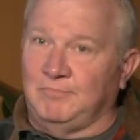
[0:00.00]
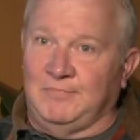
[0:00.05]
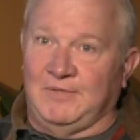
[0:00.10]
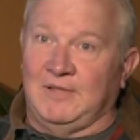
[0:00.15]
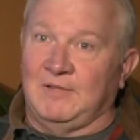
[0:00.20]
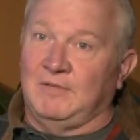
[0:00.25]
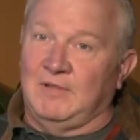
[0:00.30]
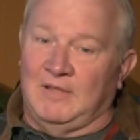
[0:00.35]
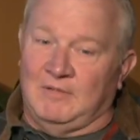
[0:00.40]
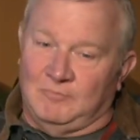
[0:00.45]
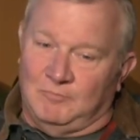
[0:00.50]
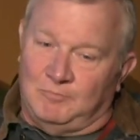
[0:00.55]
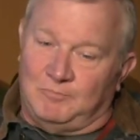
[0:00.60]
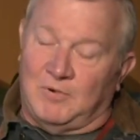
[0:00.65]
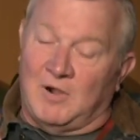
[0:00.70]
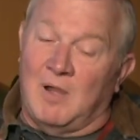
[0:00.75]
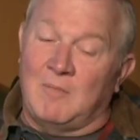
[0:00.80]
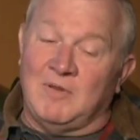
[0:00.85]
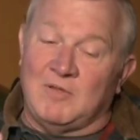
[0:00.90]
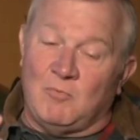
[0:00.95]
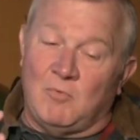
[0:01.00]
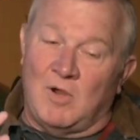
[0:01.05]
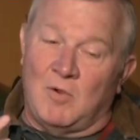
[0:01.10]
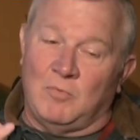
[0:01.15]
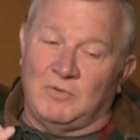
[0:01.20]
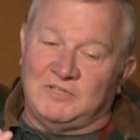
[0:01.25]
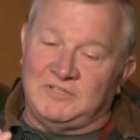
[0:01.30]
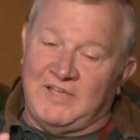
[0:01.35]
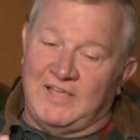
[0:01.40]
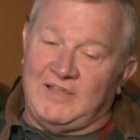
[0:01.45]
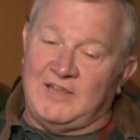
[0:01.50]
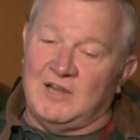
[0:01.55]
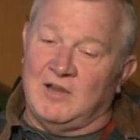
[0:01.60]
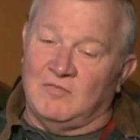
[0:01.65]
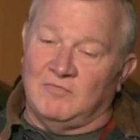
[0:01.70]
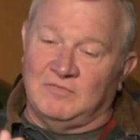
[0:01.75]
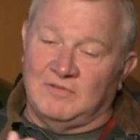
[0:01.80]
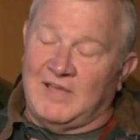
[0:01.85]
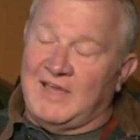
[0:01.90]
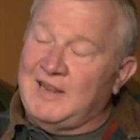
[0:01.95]
and, and probably what would take care
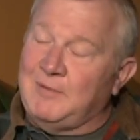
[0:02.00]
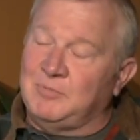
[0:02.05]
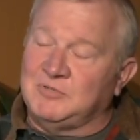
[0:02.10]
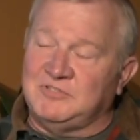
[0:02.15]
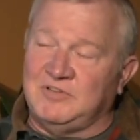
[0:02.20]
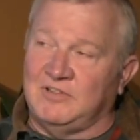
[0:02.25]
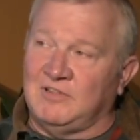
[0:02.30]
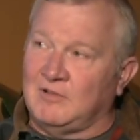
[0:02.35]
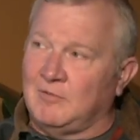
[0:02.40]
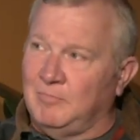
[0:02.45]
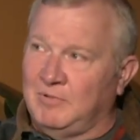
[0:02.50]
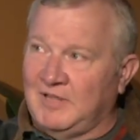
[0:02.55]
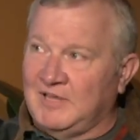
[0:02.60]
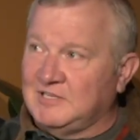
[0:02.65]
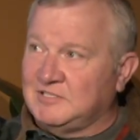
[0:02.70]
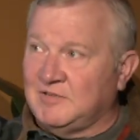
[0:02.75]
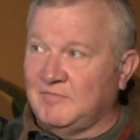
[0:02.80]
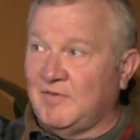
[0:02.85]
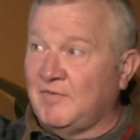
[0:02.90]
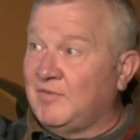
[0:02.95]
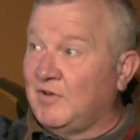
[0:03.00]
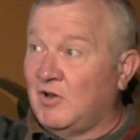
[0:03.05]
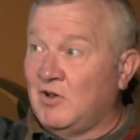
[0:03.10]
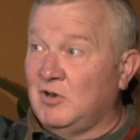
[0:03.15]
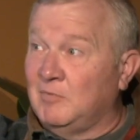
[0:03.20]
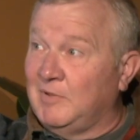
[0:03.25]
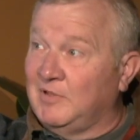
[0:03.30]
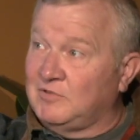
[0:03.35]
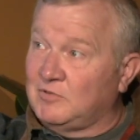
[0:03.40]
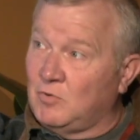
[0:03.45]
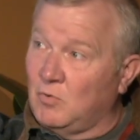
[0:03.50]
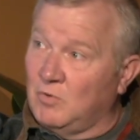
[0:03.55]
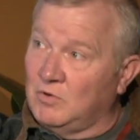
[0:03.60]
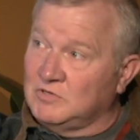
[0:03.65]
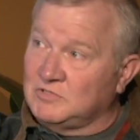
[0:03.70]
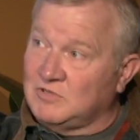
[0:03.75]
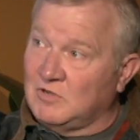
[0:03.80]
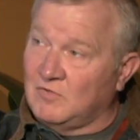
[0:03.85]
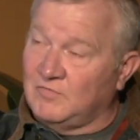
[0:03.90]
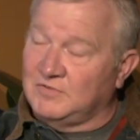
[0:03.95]
of 90% of the complaints I've ever heard about the
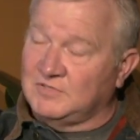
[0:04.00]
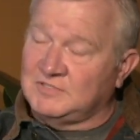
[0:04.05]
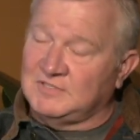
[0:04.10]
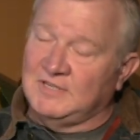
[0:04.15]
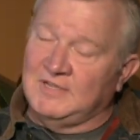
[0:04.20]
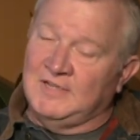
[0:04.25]
coroner's office